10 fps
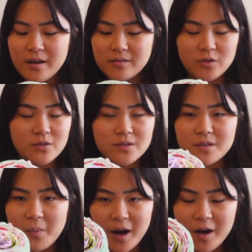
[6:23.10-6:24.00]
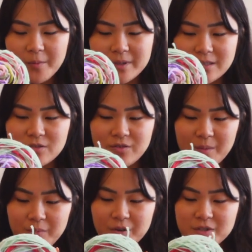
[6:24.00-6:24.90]
use them up in a scrap
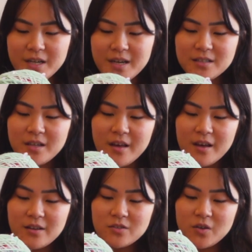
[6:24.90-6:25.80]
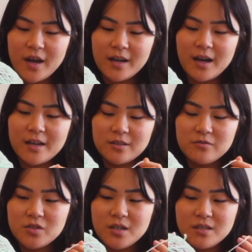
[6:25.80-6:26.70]
project. So I kind of
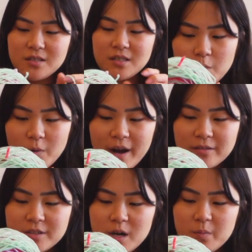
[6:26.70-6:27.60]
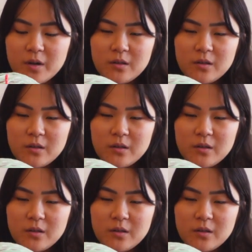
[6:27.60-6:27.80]
just wound up a